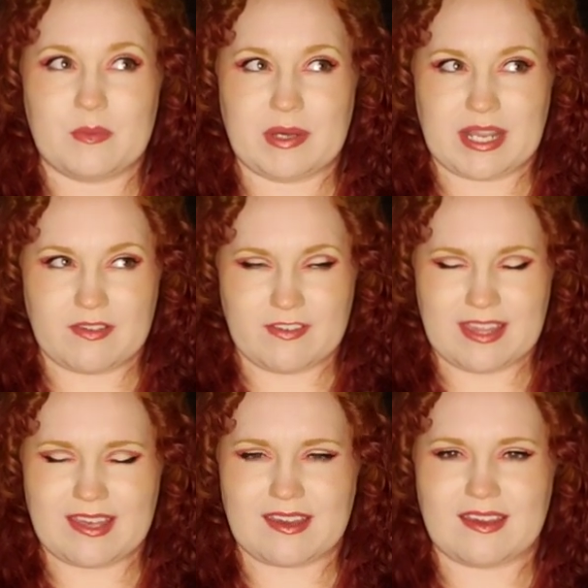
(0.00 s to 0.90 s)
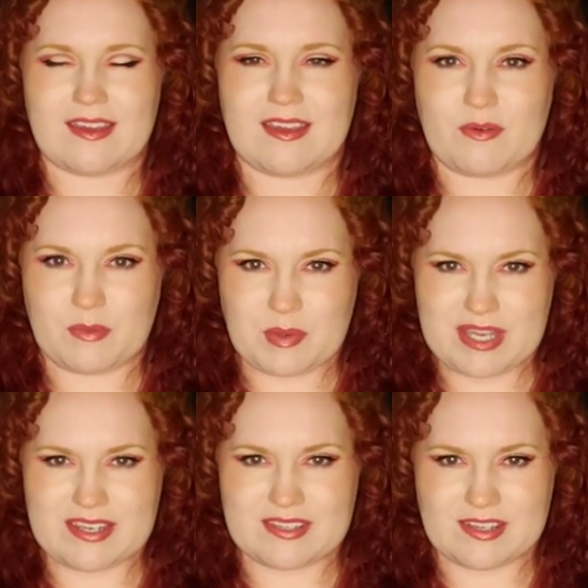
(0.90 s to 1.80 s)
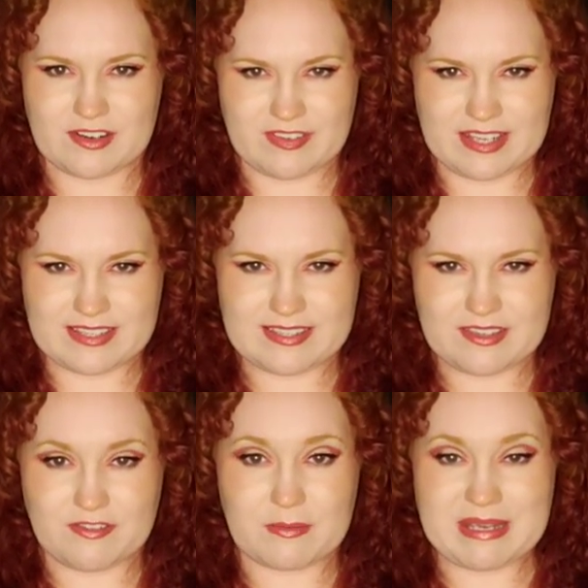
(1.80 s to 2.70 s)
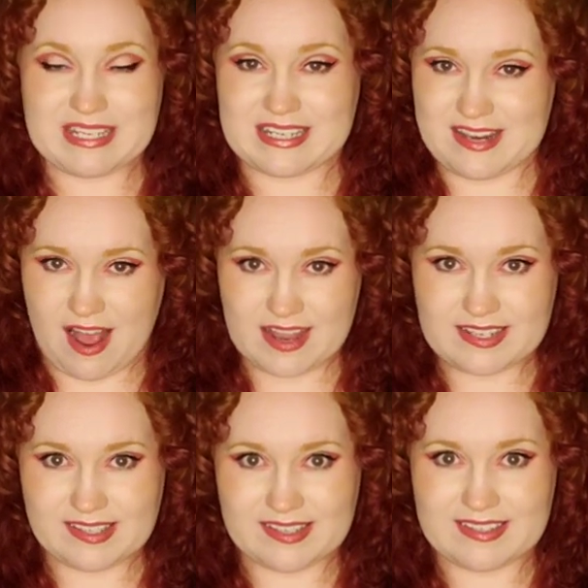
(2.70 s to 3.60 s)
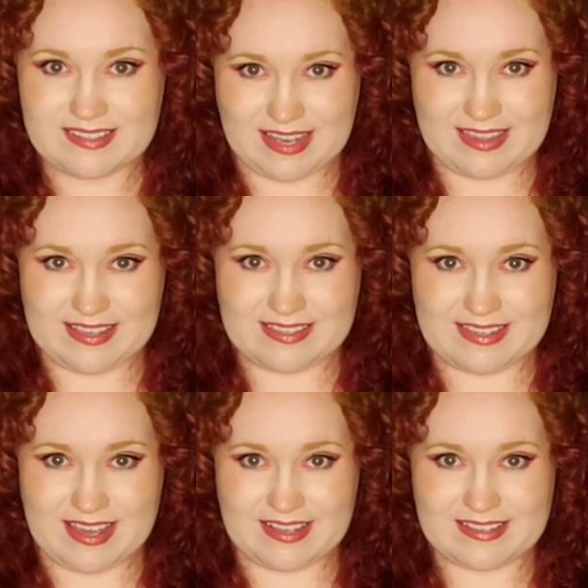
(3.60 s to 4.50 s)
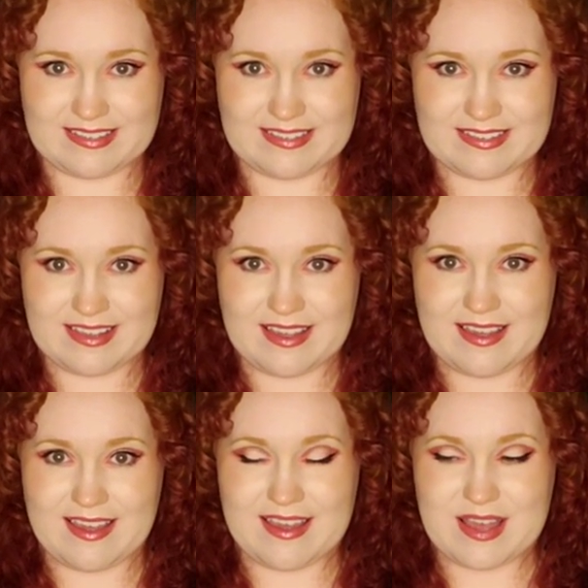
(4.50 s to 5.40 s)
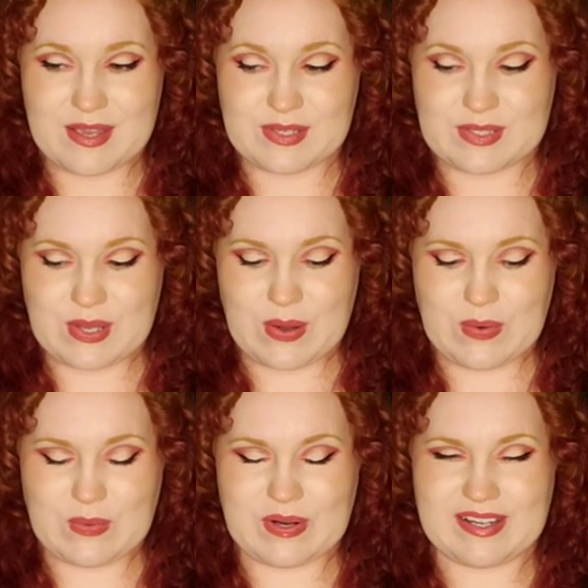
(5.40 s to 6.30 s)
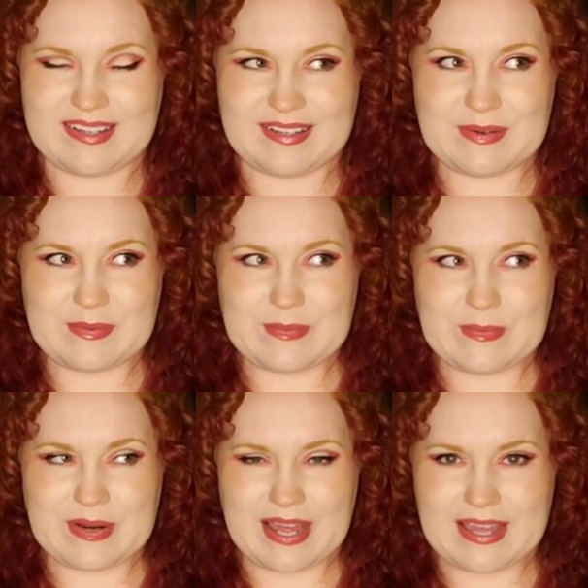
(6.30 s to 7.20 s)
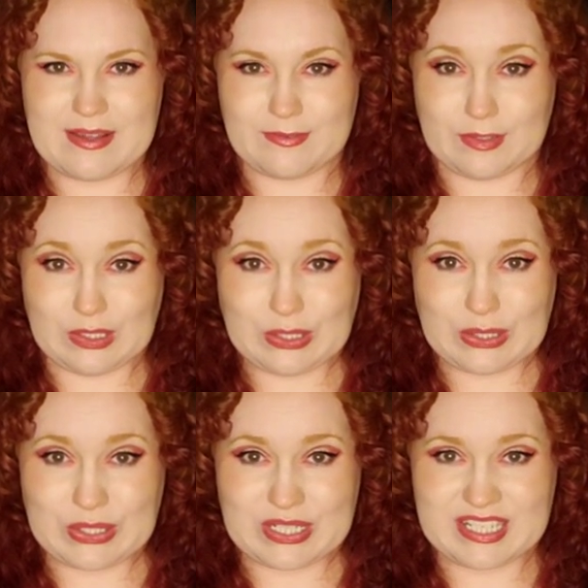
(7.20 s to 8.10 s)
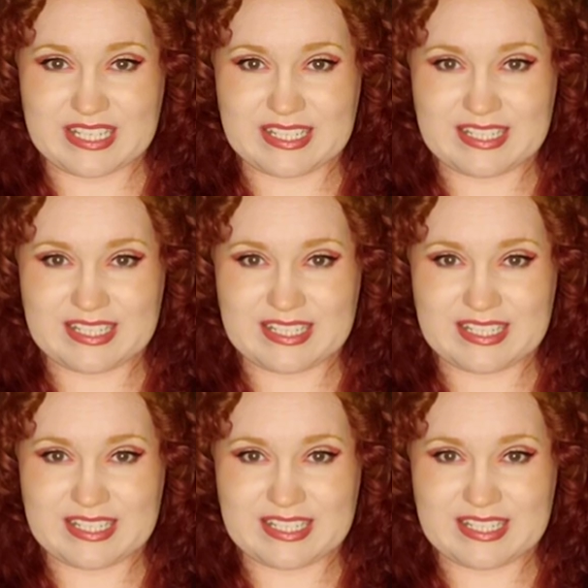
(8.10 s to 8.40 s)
but I feel like it would be a disservice for me to not say these things. So, what I have learned